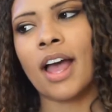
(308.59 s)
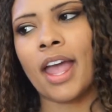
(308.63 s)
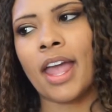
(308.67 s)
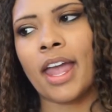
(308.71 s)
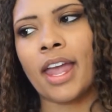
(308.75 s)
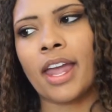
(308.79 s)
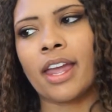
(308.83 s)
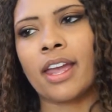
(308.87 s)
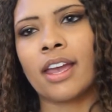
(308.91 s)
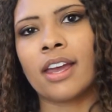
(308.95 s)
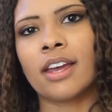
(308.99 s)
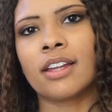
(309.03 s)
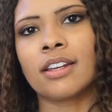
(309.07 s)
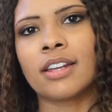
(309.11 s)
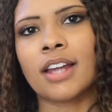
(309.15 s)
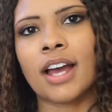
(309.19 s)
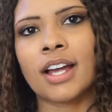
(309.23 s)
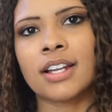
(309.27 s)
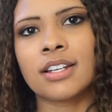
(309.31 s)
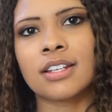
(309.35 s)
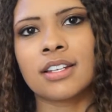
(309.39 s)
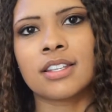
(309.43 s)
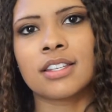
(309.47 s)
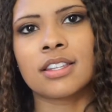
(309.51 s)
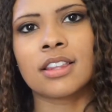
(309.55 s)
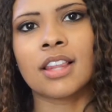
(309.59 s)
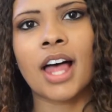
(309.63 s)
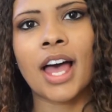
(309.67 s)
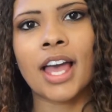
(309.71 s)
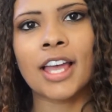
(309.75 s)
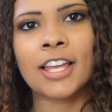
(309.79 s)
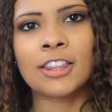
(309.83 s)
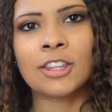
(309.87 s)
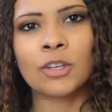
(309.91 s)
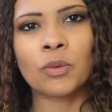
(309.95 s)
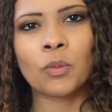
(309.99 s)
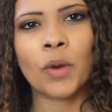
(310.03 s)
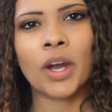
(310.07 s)
and I just
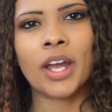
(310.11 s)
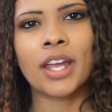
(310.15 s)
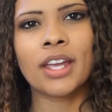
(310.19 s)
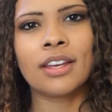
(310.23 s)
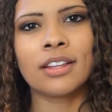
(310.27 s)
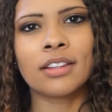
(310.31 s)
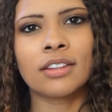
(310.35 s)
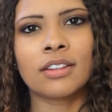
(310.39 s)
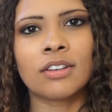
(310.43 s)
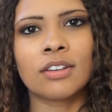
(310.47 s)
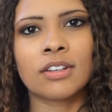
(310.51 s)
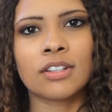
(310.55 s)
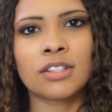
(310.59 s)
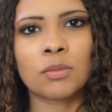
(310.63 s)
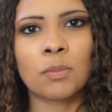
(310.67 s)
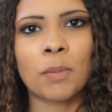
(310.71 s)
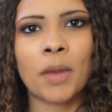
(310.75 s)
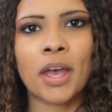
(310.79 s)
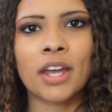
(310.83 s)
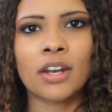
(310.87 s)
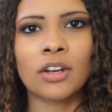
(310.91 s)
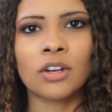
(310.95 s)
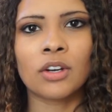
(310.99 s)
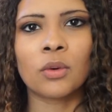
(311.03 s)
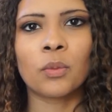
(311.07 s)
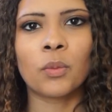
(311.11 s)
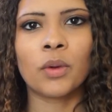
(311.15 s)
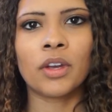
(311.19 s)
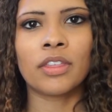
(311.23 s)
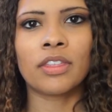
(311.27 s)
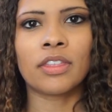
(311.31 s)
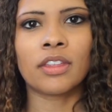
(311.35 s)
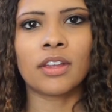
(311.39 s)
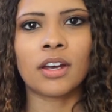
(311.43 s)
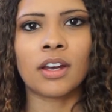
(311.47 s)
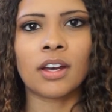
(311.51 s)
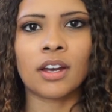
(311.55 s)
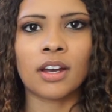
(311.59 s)
like the way it looks better with
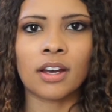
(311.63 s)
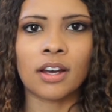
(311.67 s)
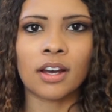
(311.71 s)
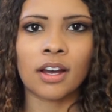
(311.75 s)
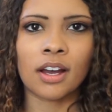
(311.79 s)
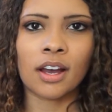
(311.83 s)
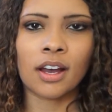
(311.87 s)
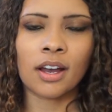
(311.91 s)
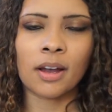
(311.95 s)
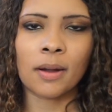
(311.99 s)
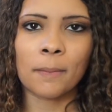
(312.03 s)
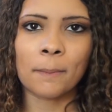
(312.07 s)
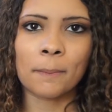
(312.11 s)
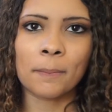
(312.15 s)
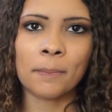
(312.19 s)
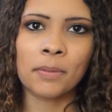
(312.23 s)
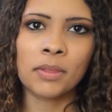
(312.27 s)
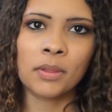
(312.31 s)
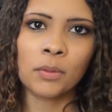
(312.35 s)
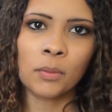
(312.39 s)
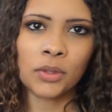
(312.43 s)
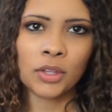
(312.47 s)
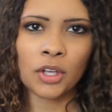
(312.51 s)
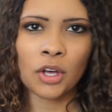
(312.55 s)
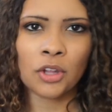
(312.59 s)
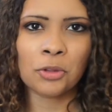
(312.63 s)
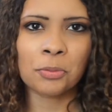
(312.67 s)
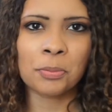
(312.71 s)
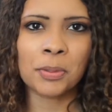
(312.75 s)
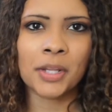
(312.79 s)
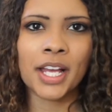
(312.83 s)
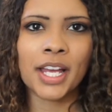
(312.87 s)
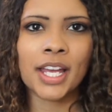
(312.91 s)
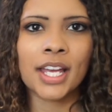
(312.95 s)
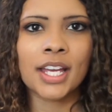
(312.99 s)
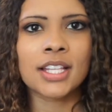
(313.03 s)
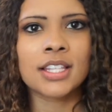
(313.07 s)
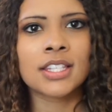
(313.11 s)
all the
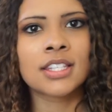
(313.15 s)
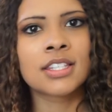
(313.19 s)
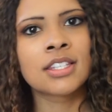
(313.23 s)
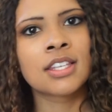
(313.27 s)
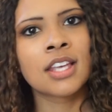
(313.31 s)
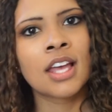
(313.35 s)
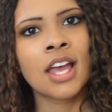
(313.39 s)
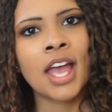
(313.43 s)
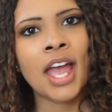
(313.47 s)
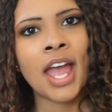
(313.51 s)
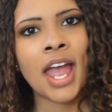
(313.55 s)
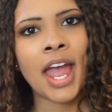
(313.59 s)
plants.